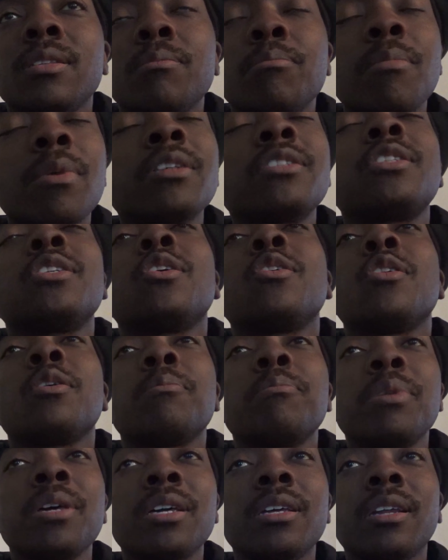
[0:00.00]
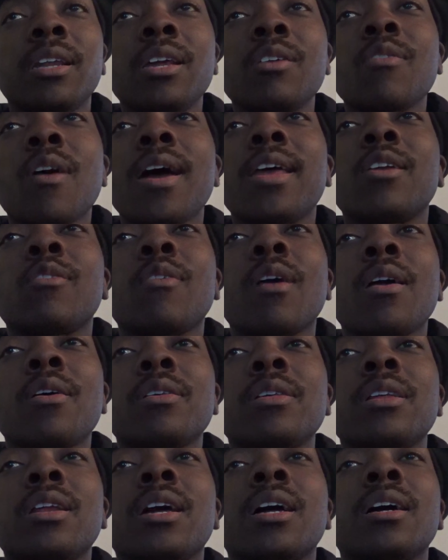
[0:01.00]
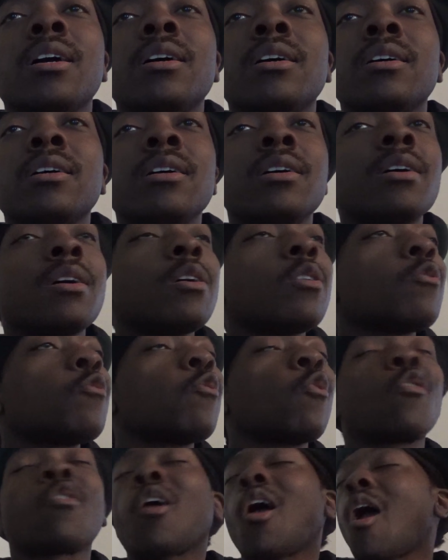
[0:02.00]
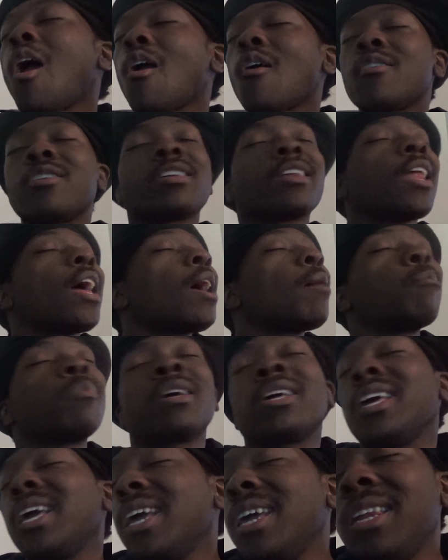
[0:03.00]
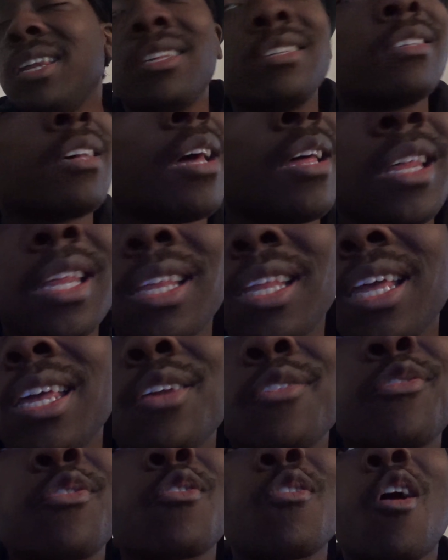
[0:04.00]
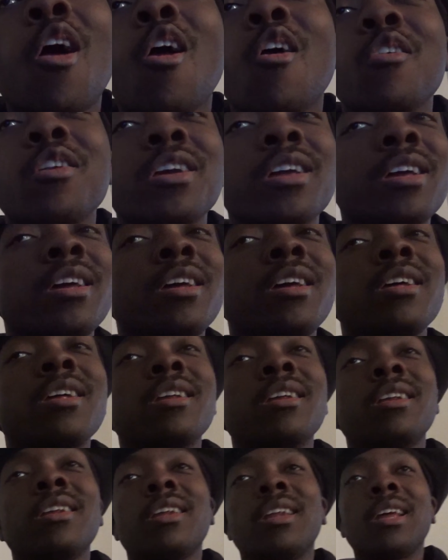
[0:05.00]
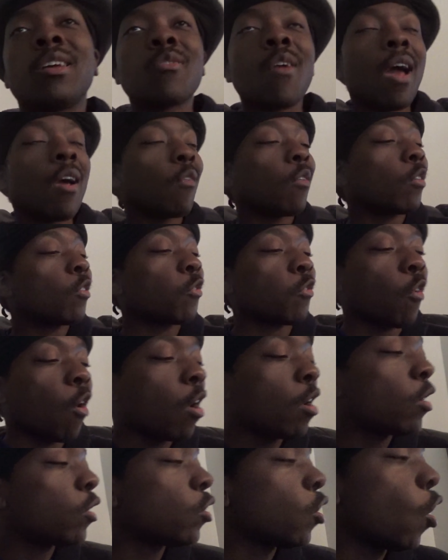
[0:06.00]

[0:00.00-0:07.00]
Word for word: Mustard on the beat. They riding around in like a Ferrari, Lamborghinis, other than a Ferrari. They riding around the front.